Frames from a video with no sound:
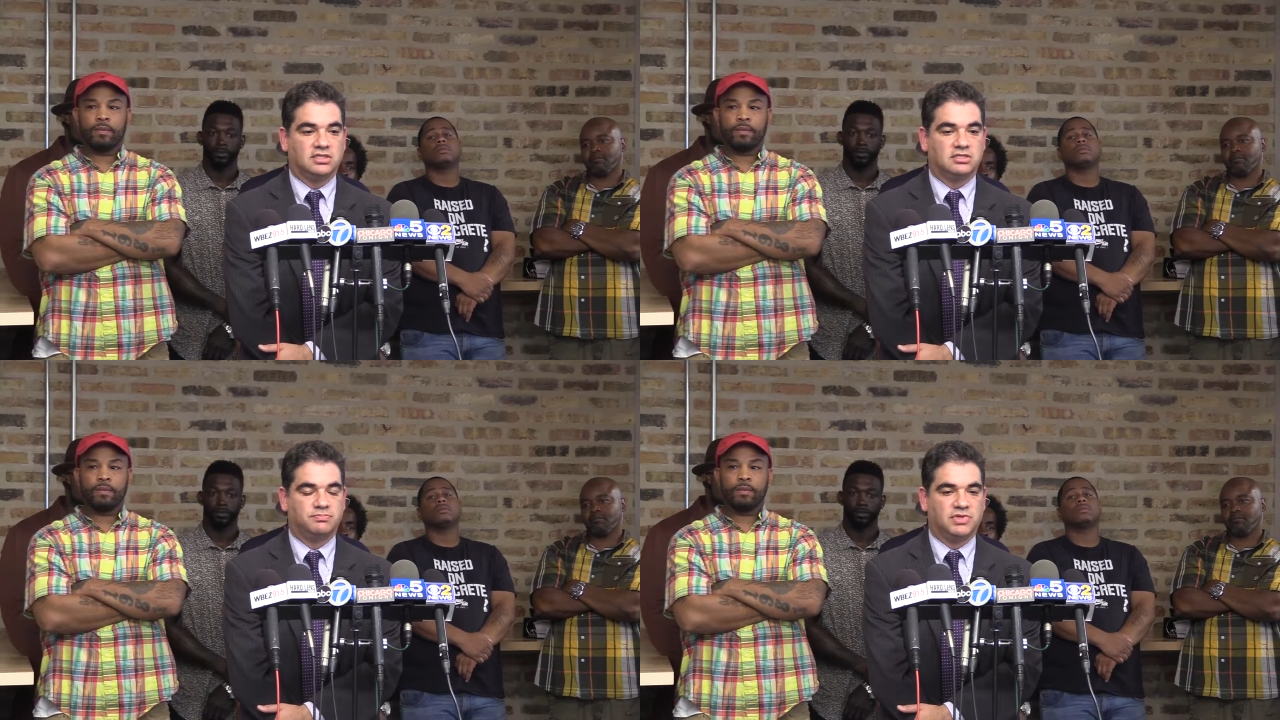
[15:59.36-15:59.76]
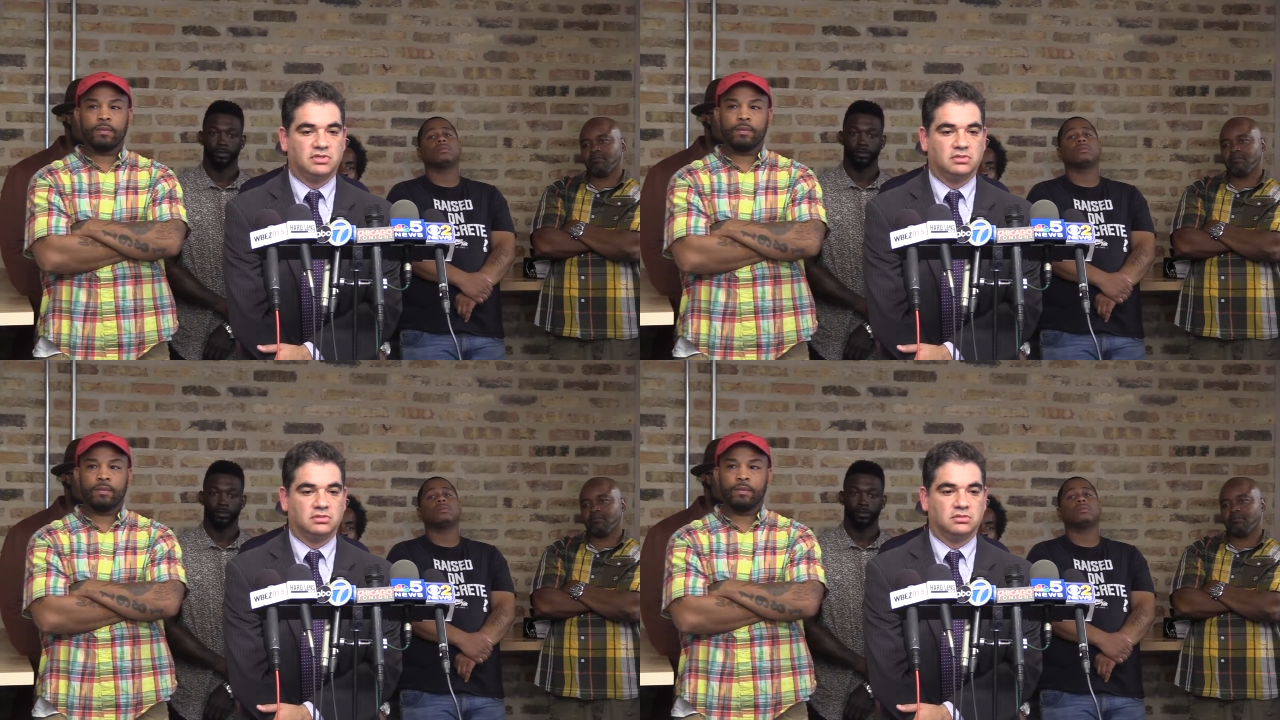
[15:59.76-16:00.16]
Speaker 1: has
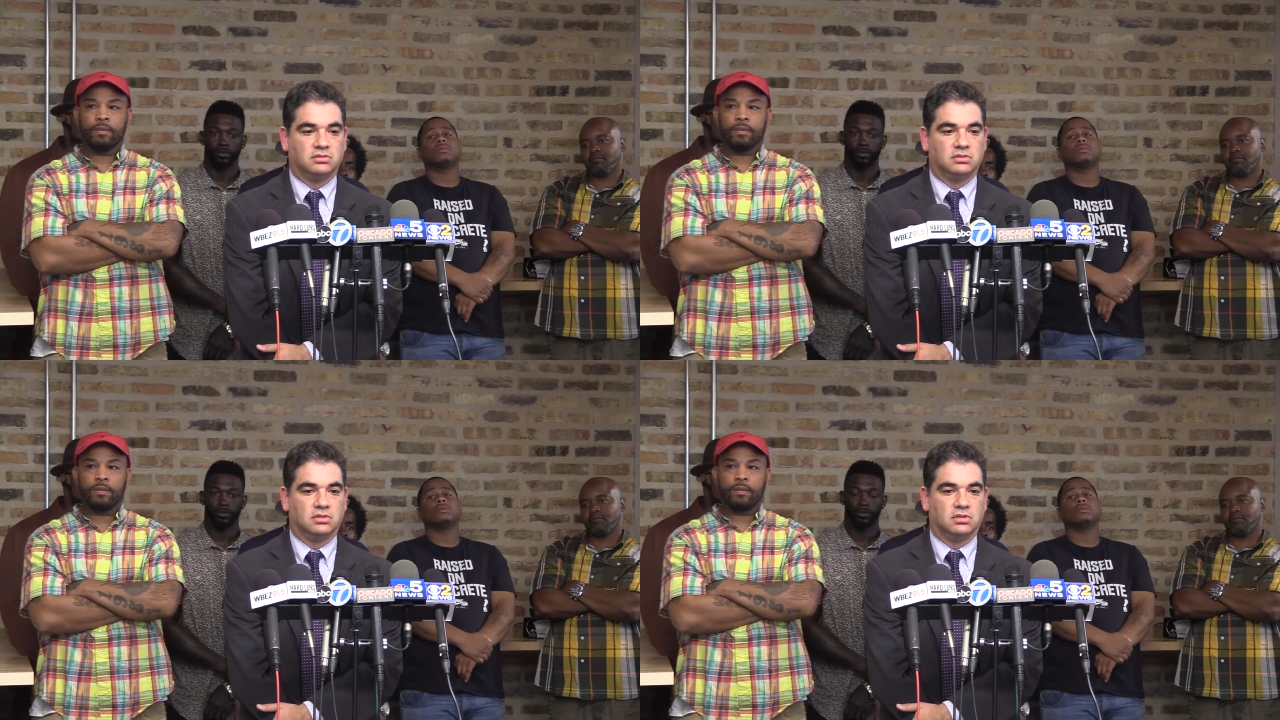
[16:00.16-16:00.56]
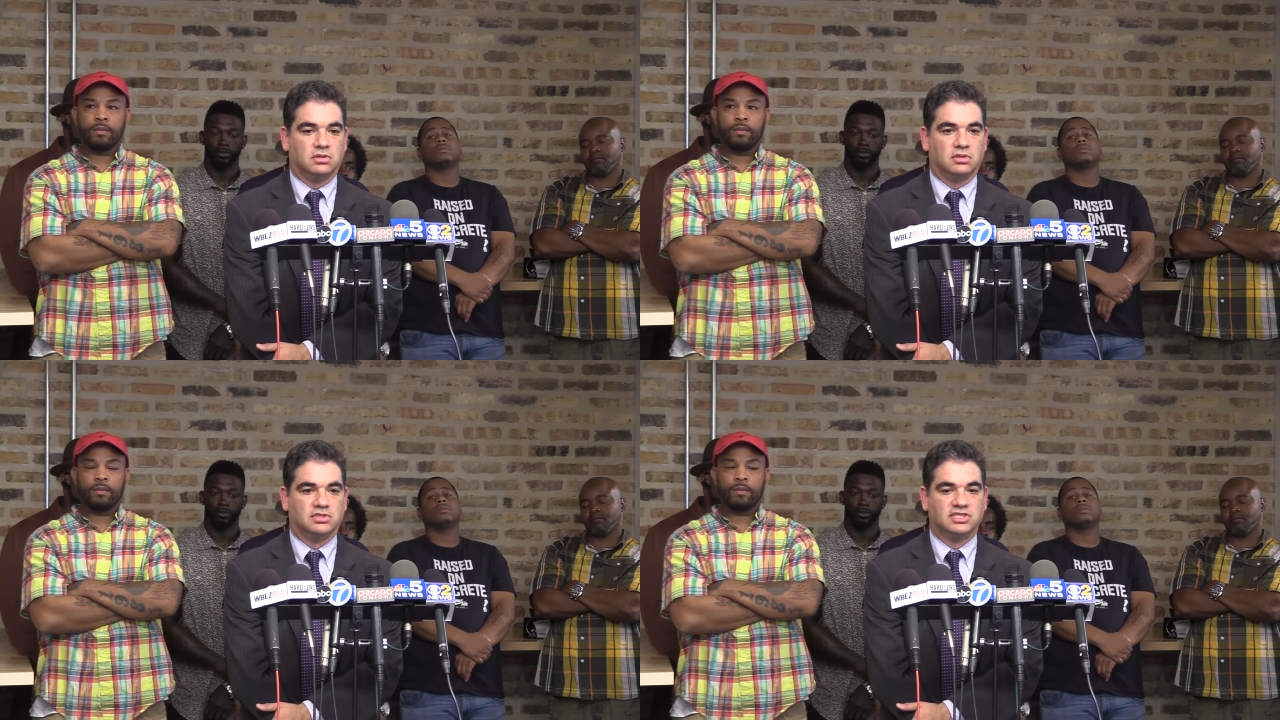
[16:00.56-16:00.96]
been
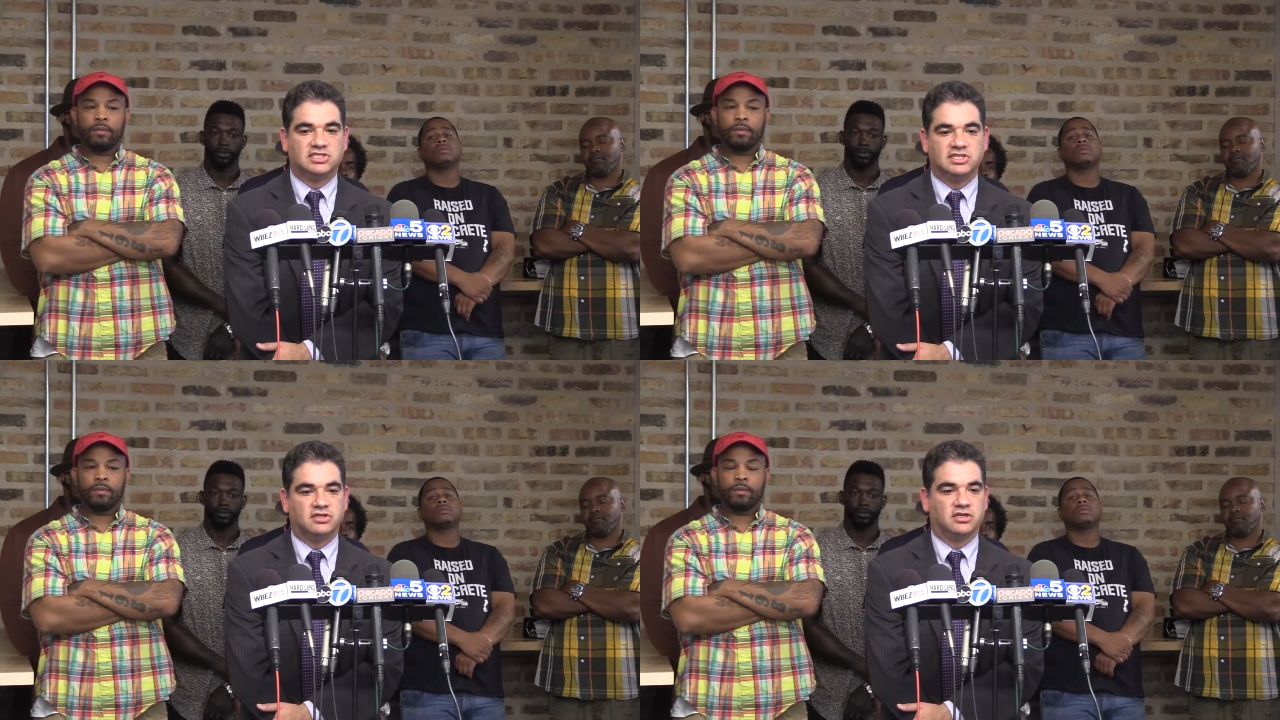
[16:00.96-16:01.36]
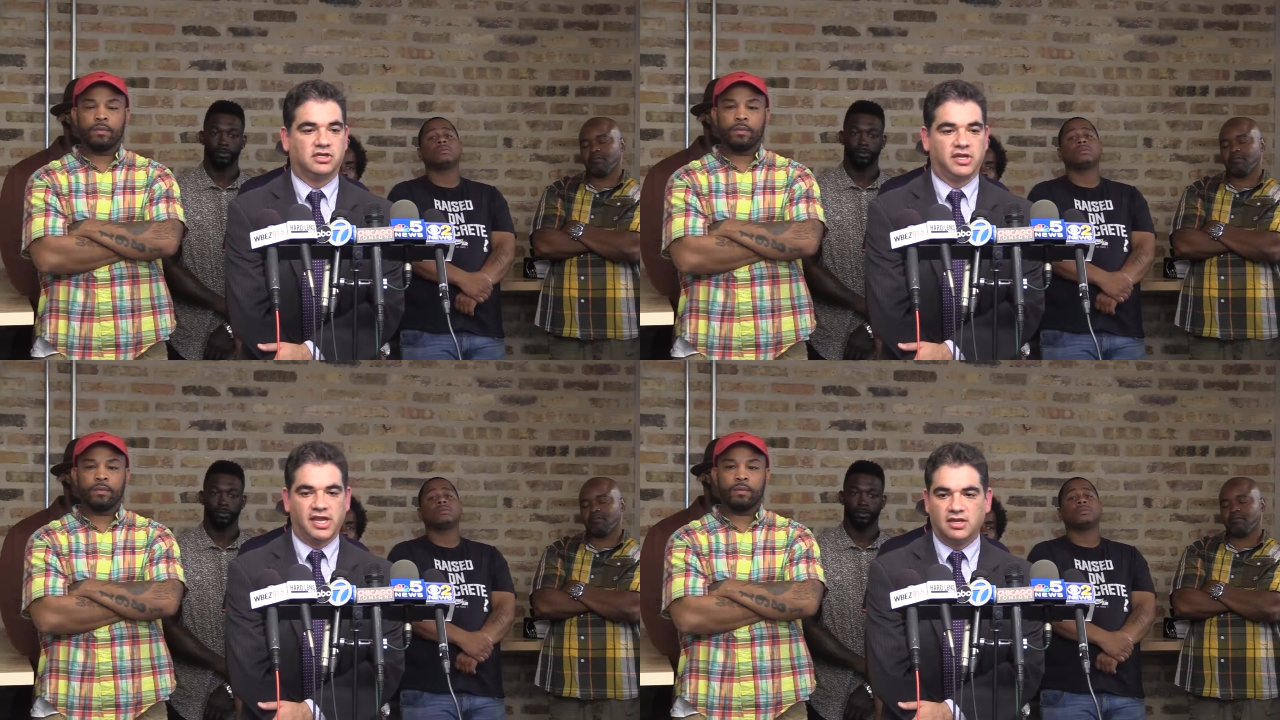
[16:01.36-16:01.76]

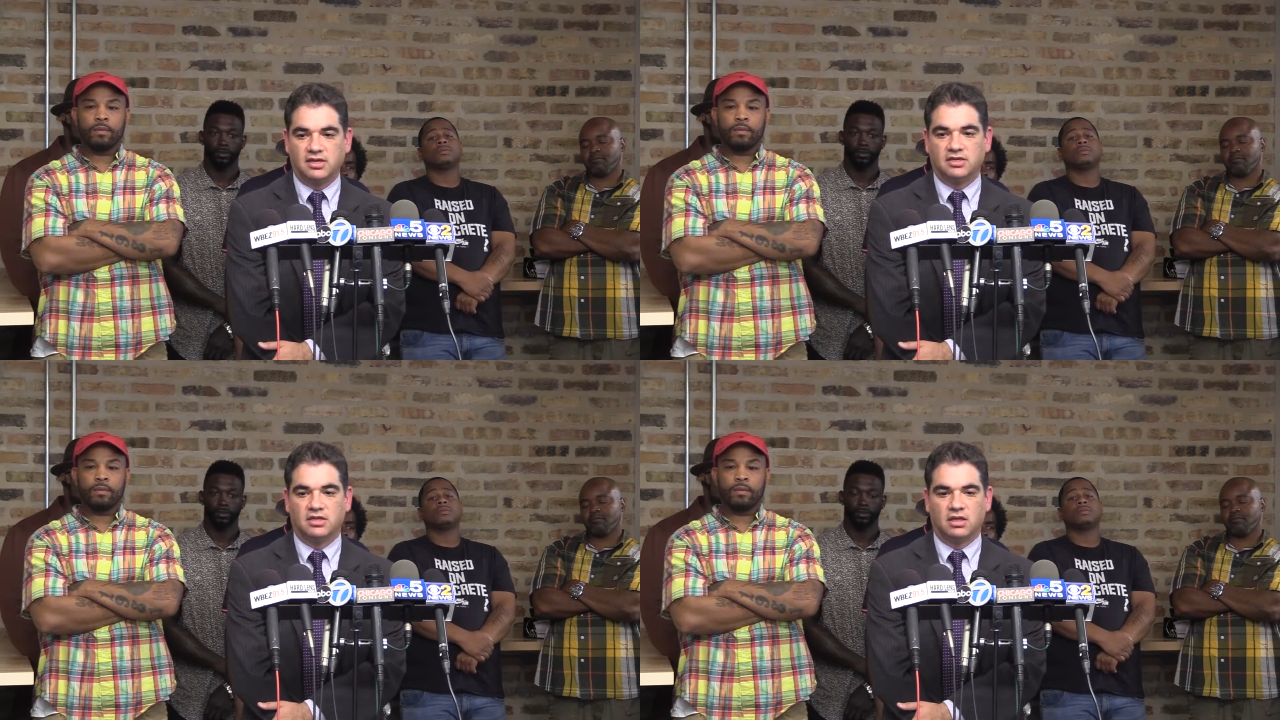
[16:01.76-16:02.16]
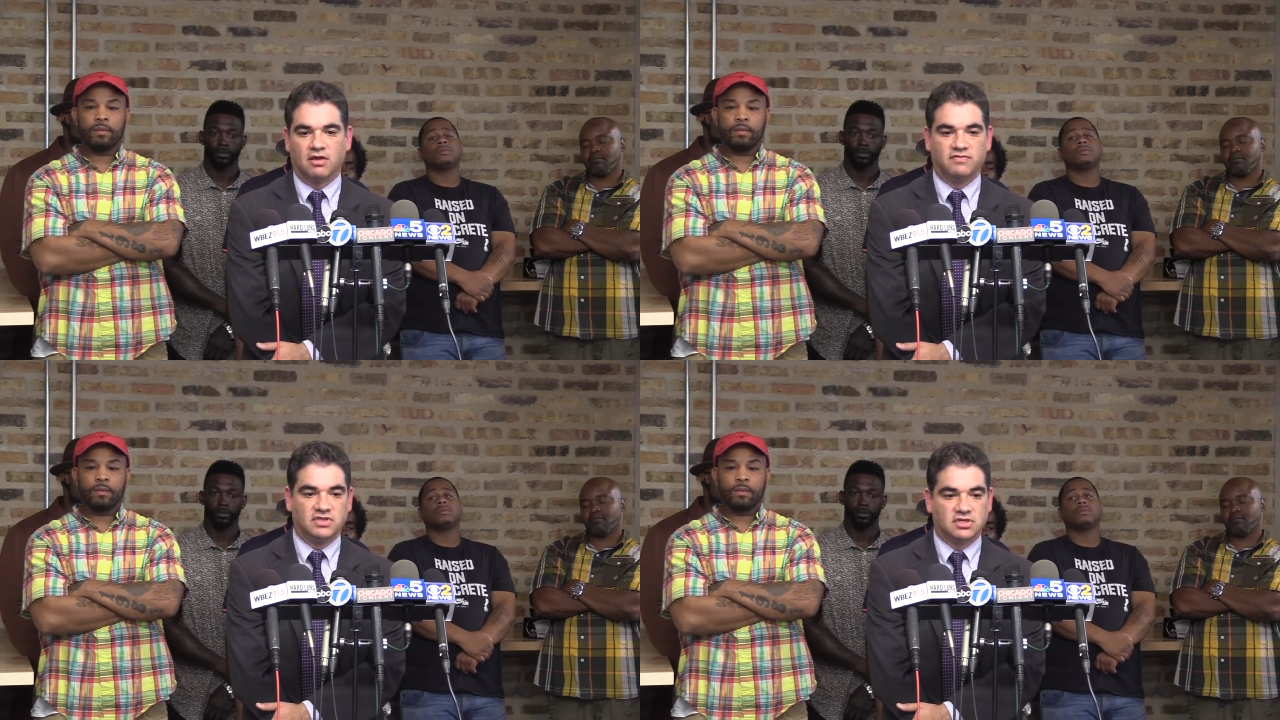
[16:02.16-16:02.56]
deteriorated
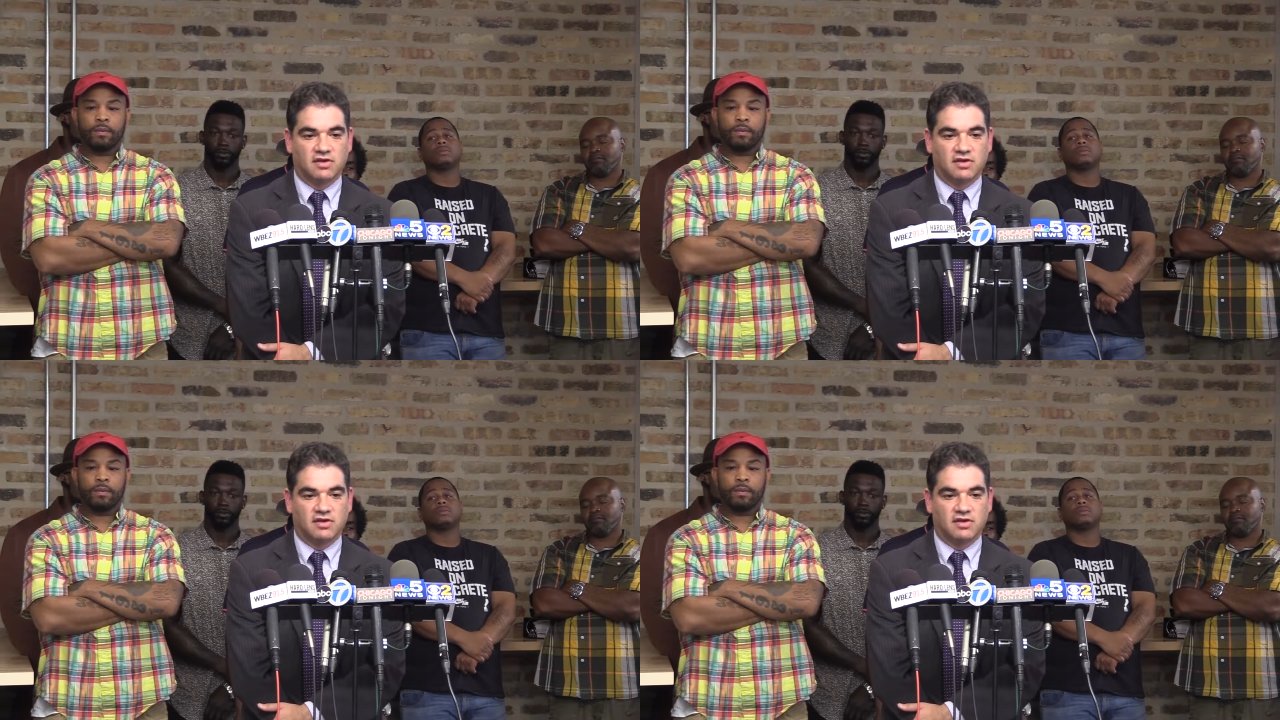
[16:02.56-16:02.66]
of these